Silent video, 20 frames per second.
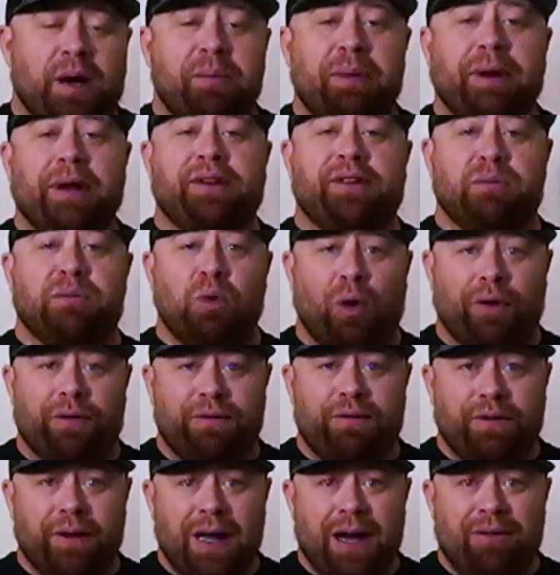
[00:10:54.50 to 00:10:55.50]
to be some more
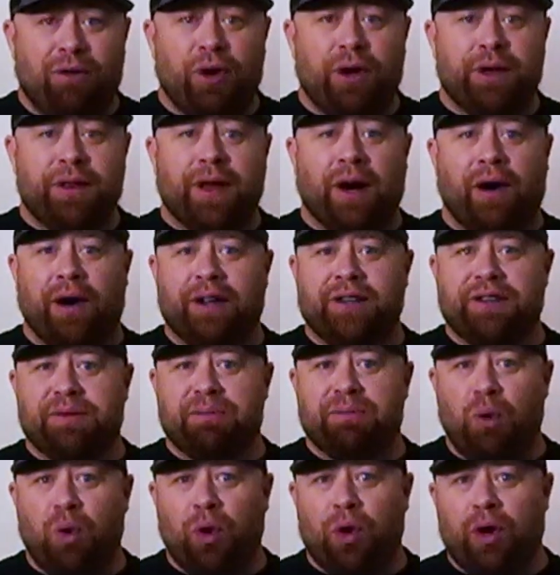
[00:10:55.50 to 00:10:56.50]
flavor in there. It's
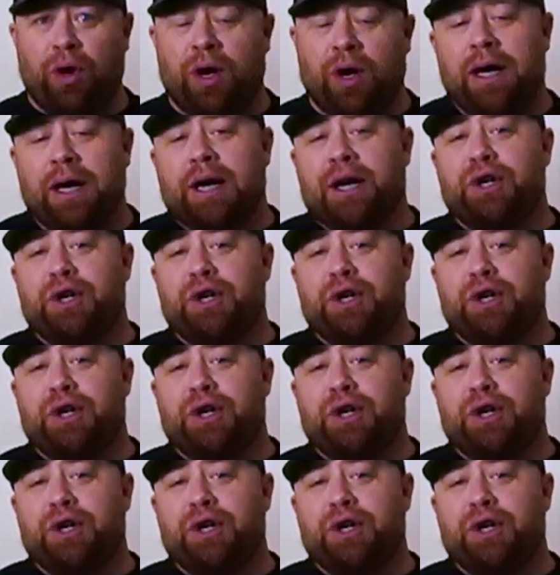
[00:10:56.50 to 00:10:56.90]
more